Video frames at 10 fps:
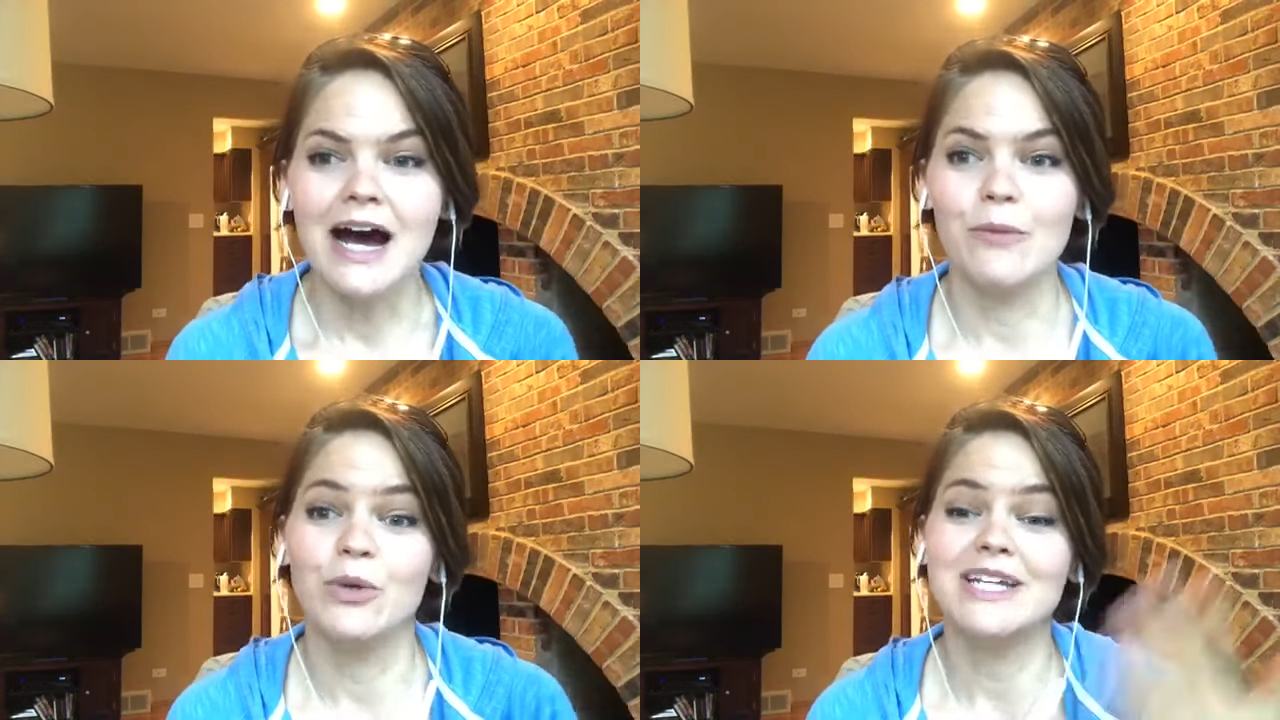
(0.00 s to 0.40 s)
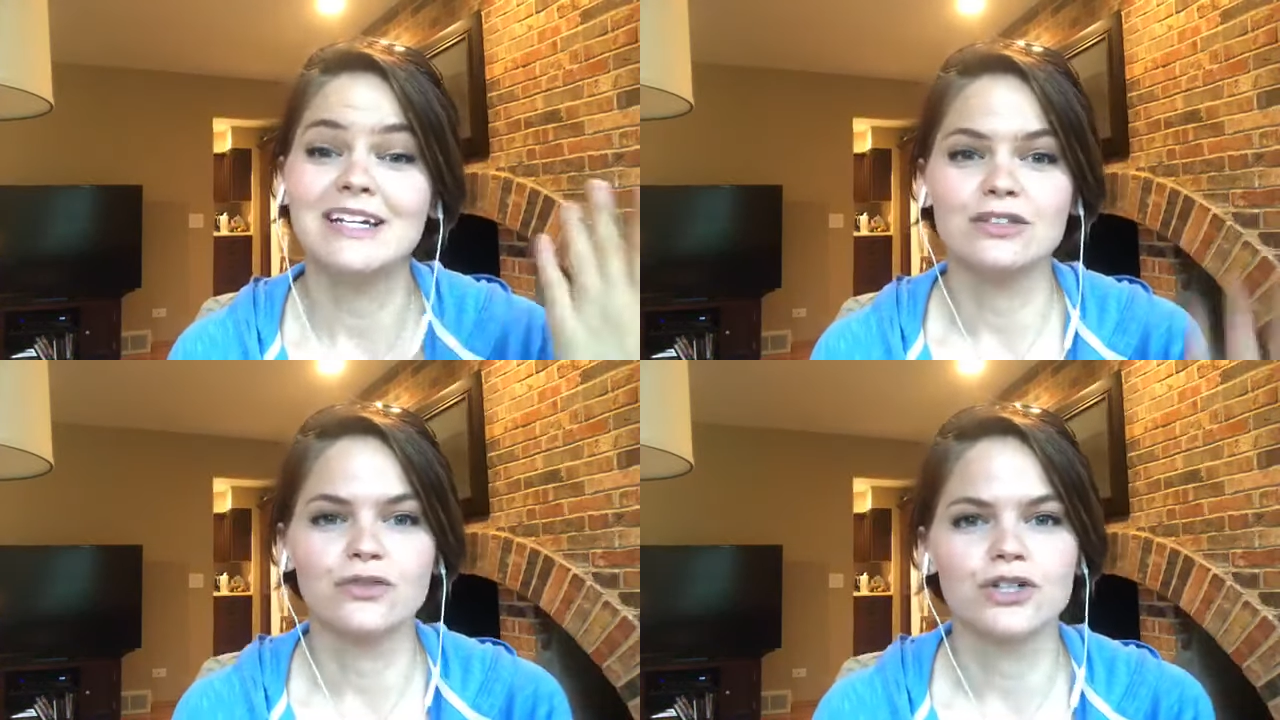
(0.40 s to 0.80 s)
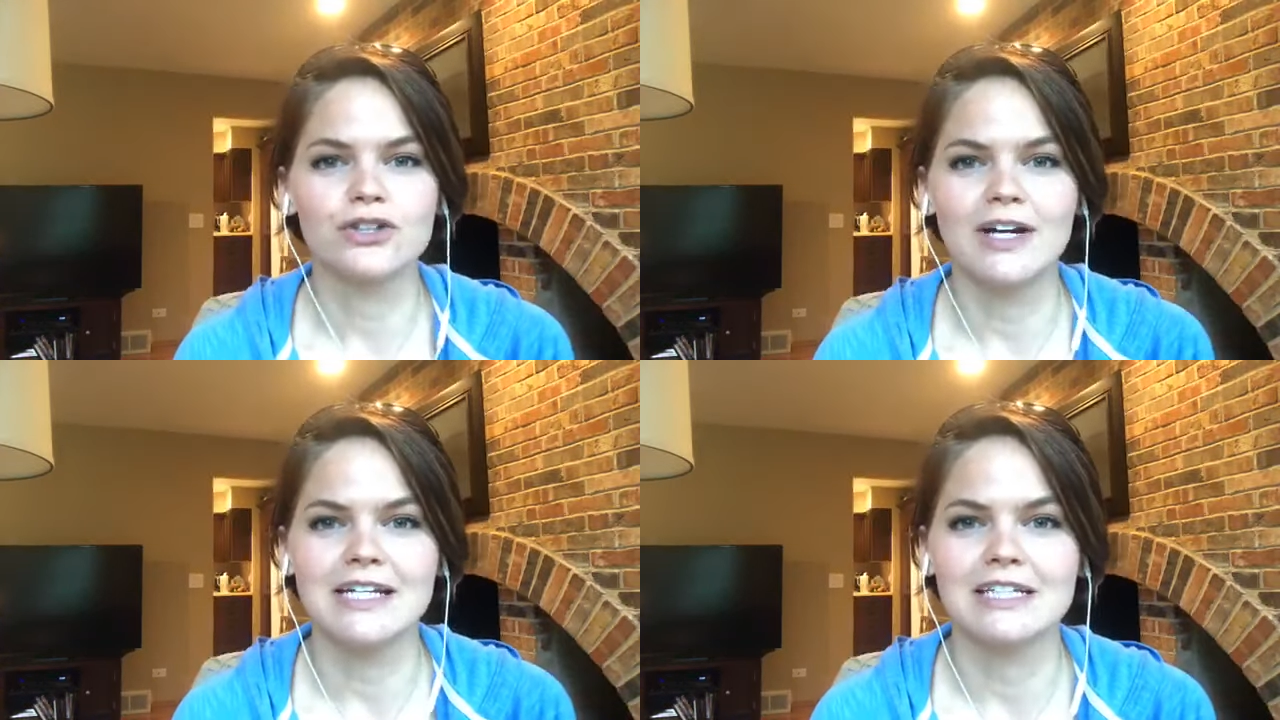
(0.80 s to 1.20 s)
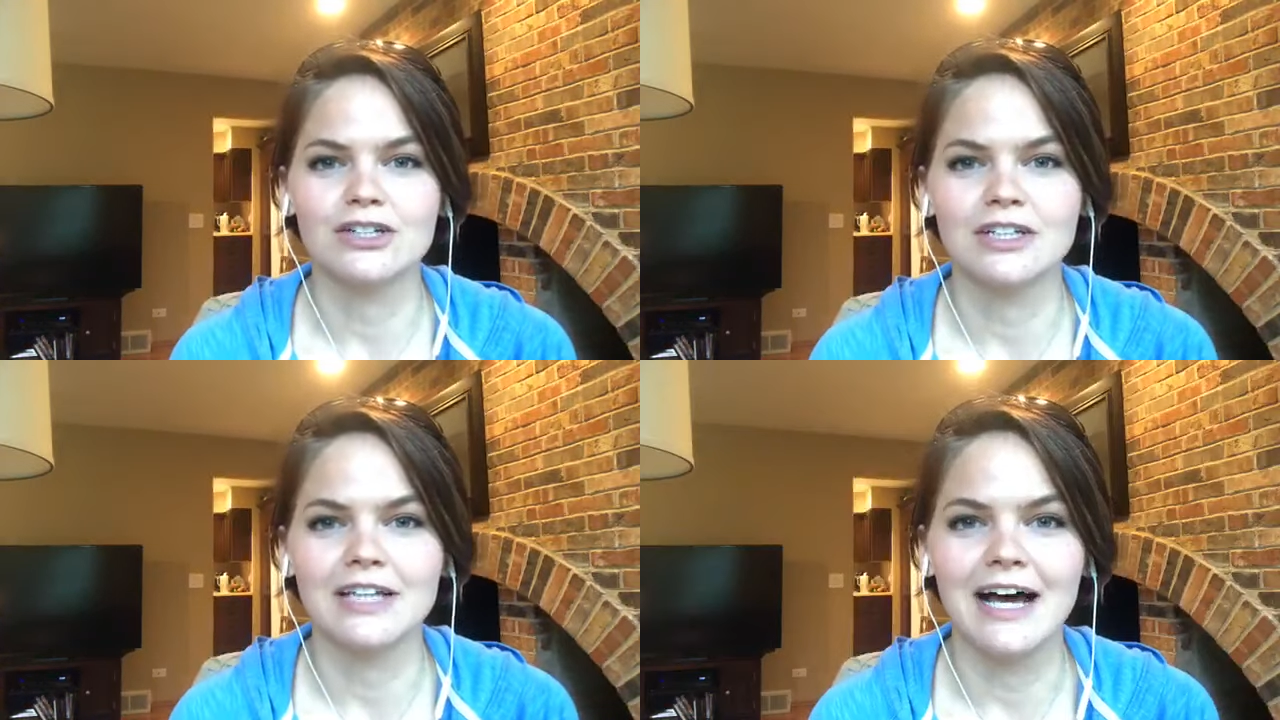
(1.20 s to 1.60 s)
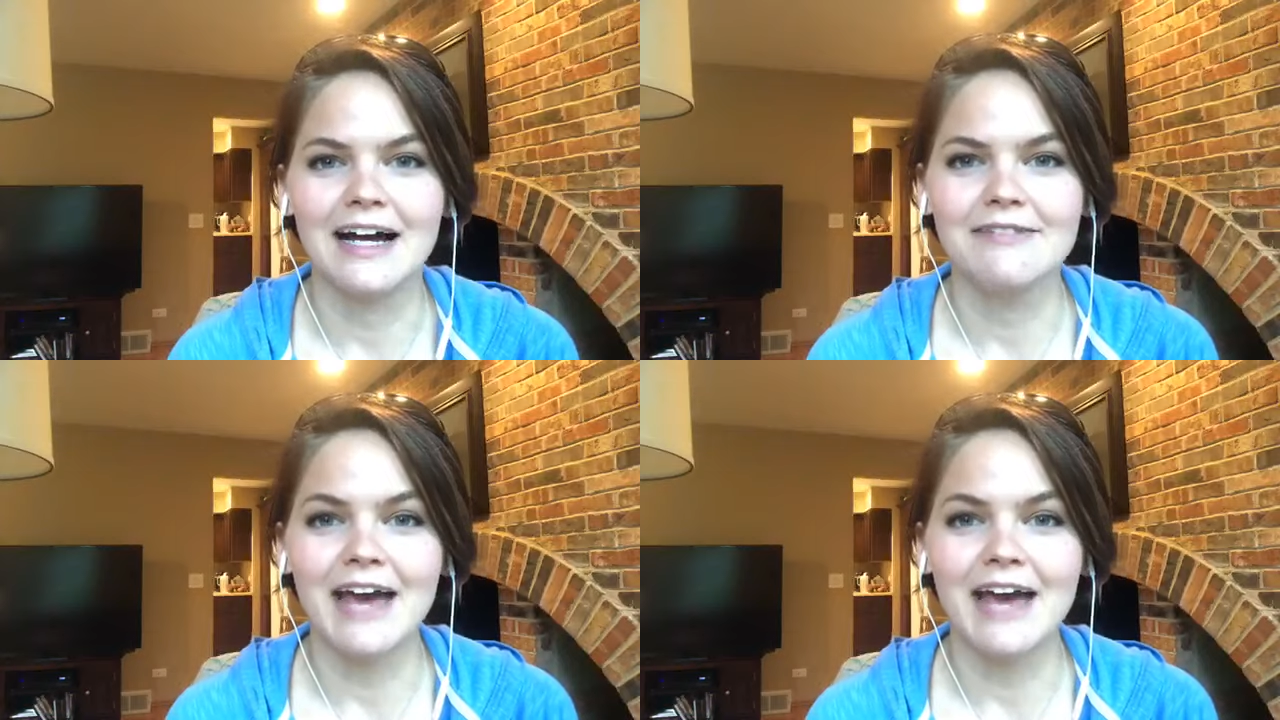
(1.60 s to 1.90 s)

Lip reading: We did his first training session live,